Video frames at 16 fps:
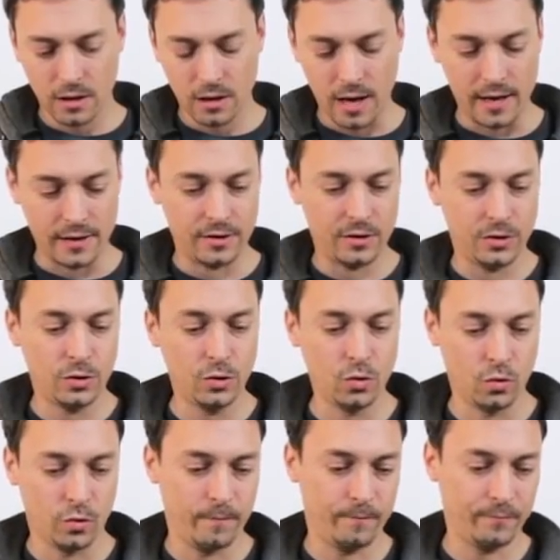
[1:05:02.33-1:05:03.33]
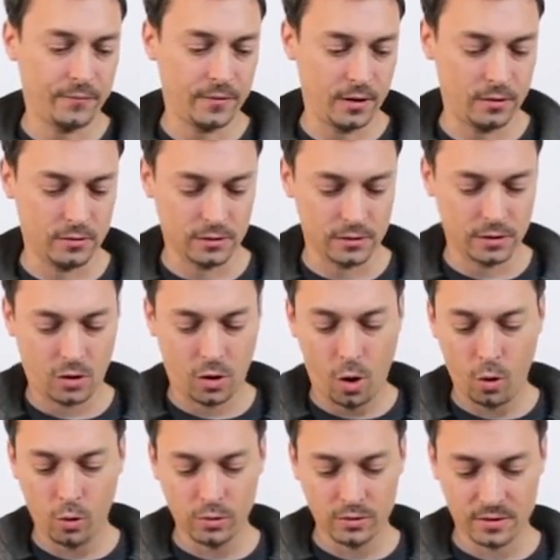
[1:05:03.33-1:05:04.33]
and you
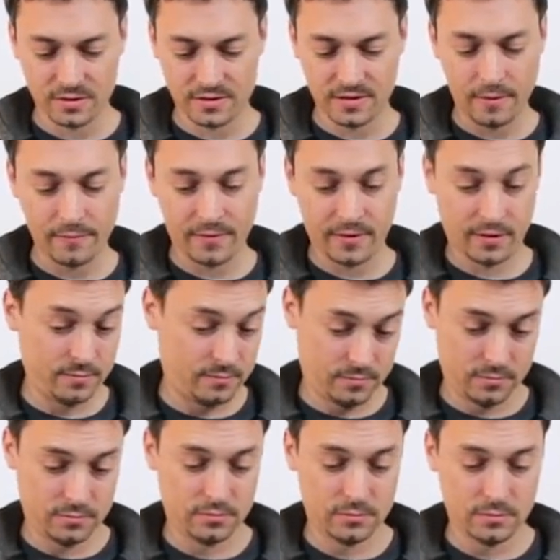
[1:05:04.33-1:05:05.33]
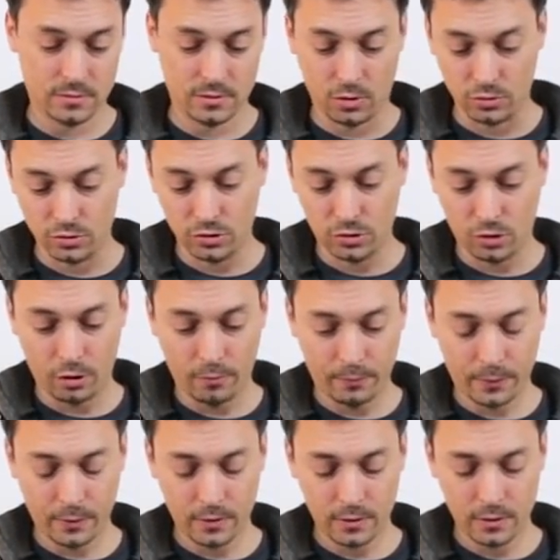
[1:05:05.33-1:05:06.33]
hold something on top,